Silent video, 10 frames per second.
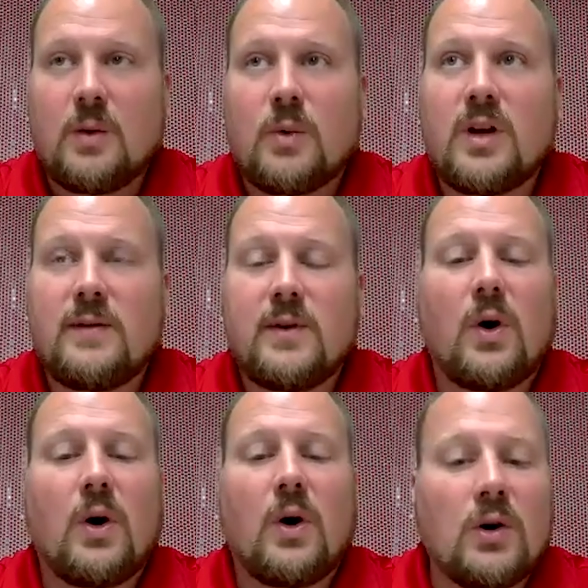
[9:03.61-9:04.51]
It will give you
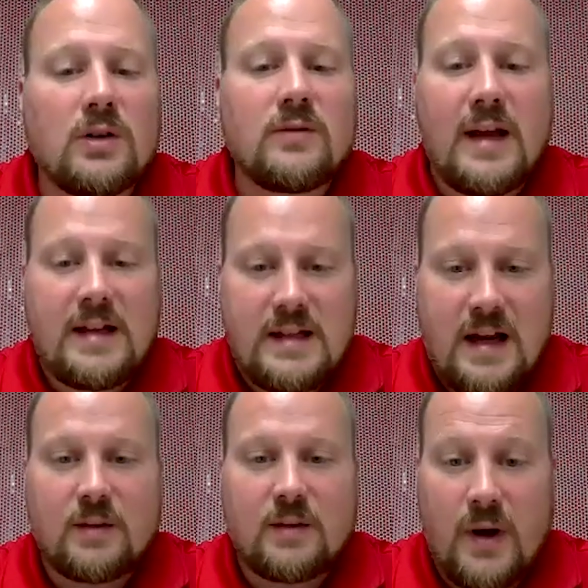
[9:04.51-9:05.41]
all of that
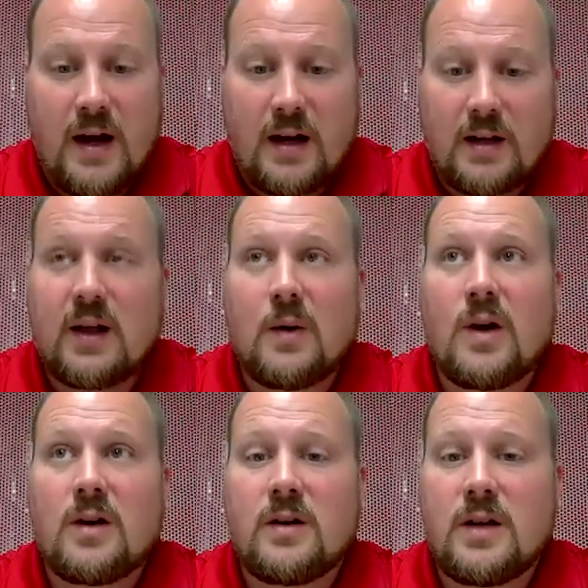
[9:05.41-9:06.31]
data back. That
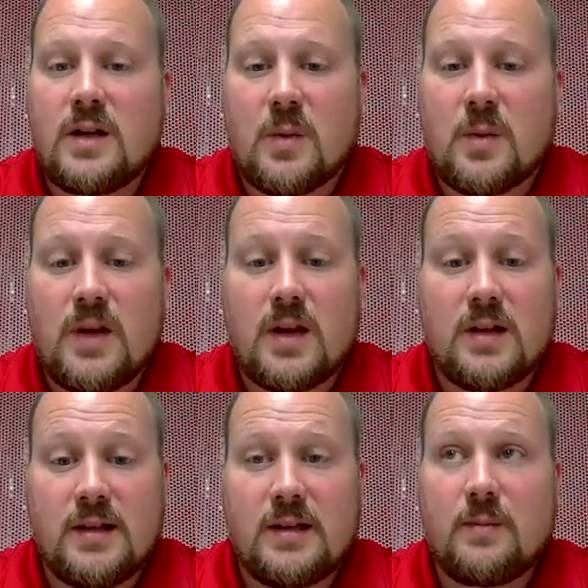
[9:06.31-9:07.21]
way your ERP
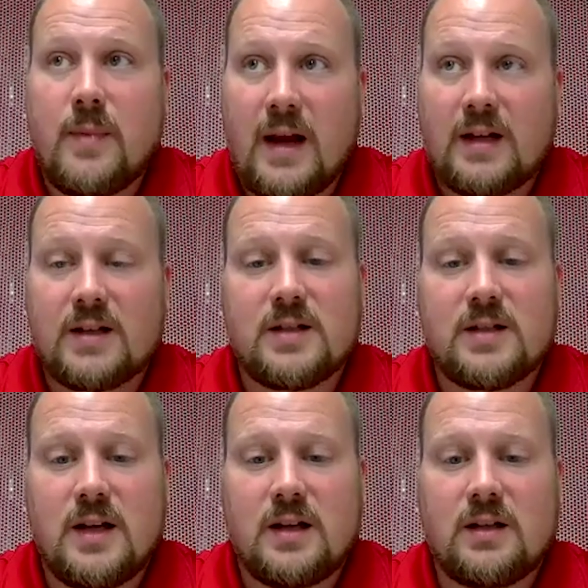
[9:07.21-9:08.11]
can then manage
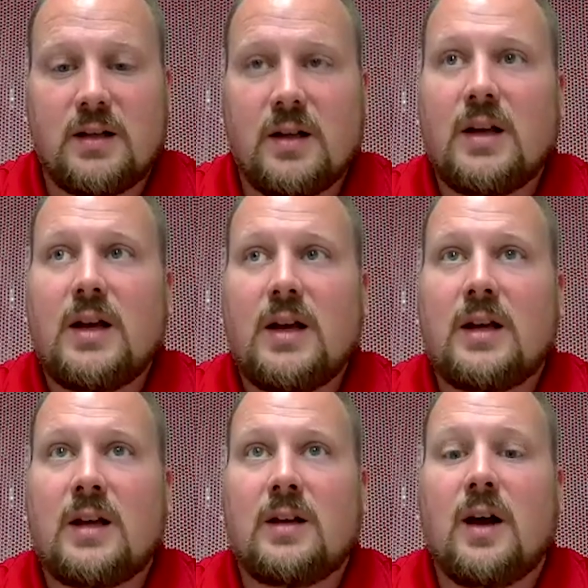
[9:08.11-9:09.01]
the data
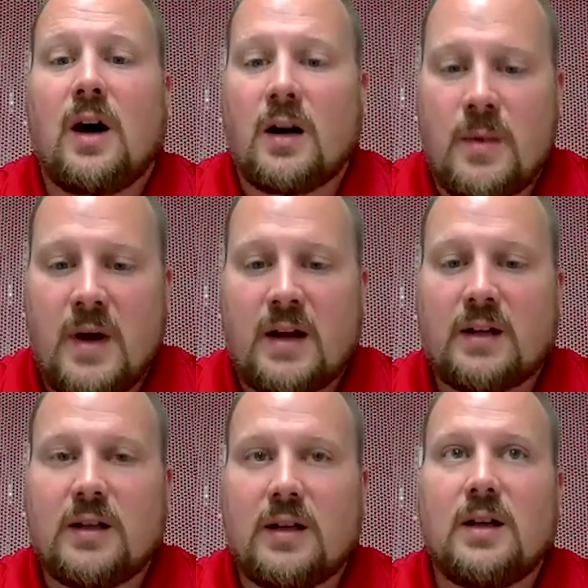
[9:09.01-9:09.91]
and
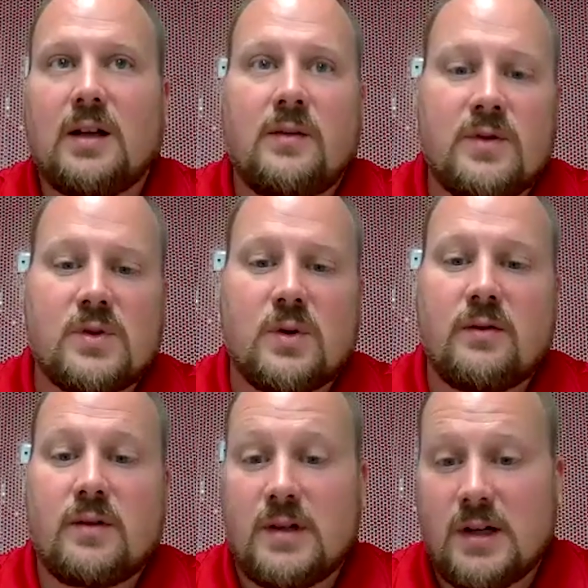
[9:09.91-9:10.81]
automatically
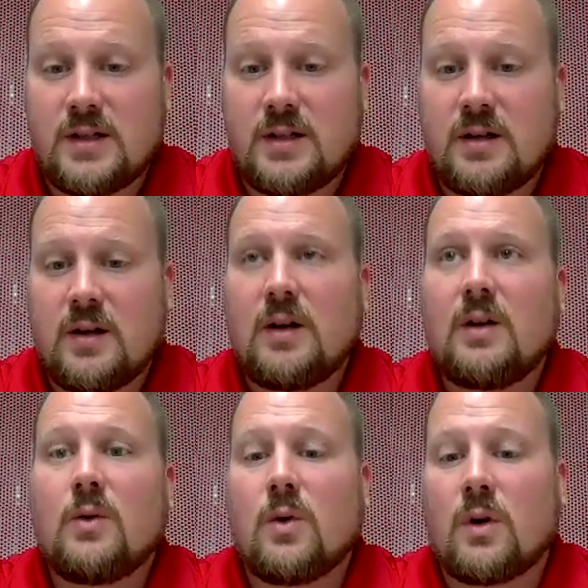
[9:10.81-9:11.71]
inventory reduction
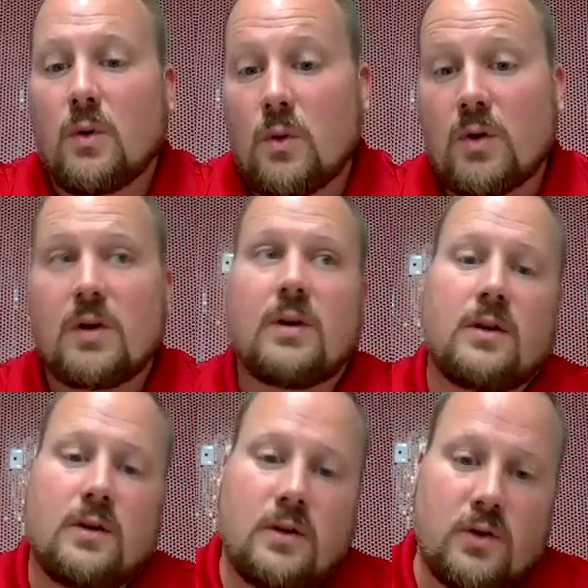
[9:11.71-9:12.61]
or order
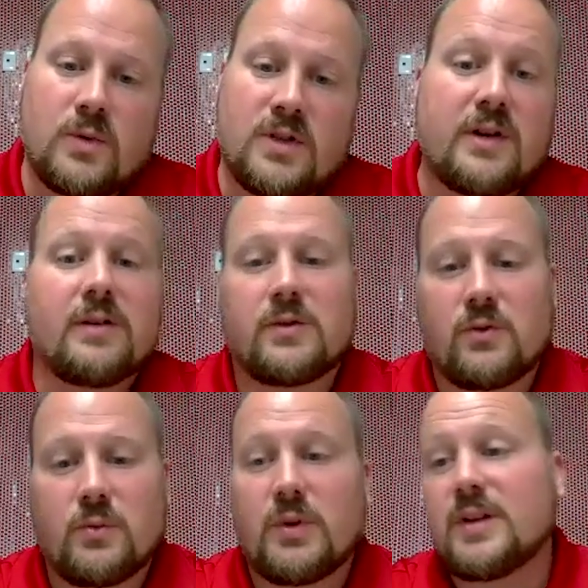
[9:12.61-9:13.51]
new material
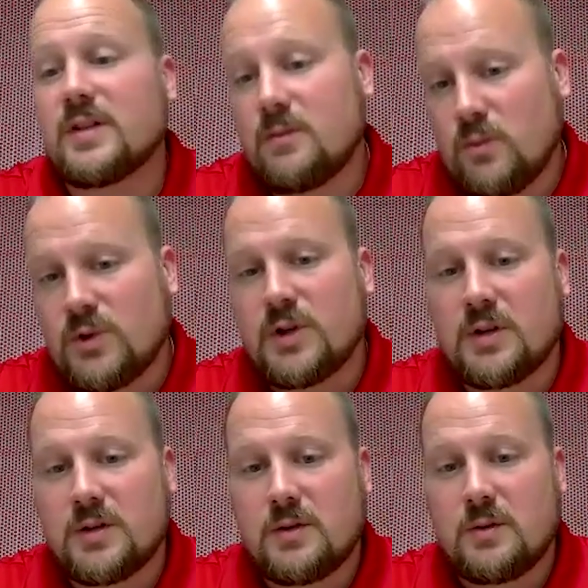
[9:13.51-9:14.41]
to replace what you're
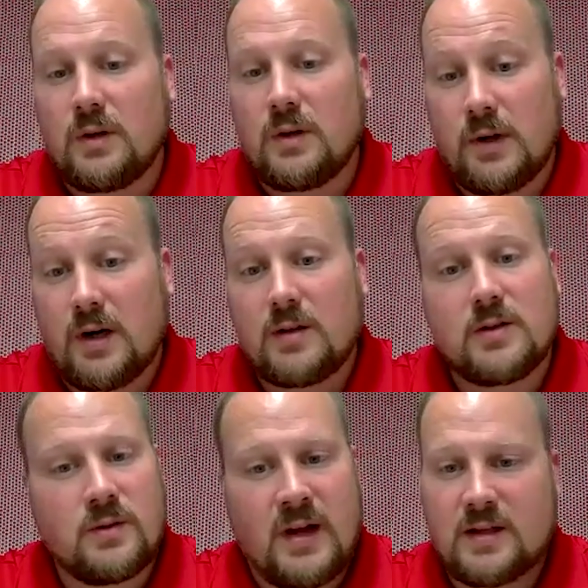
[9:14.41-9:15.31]
consuming, right?
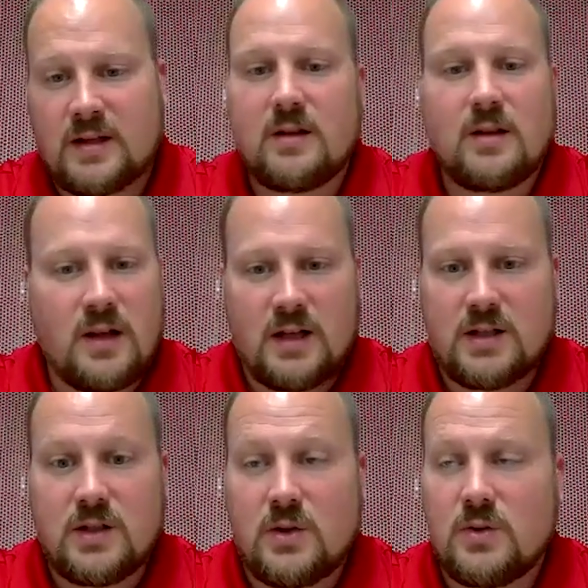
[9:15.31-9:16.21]
So that's a
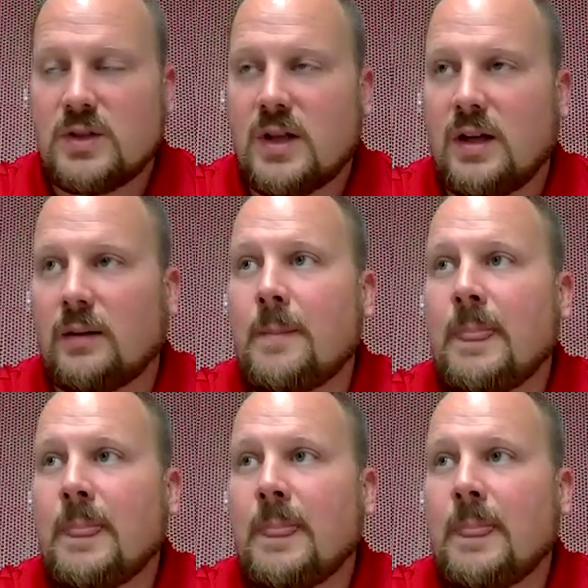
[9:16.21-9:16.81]
huge thing.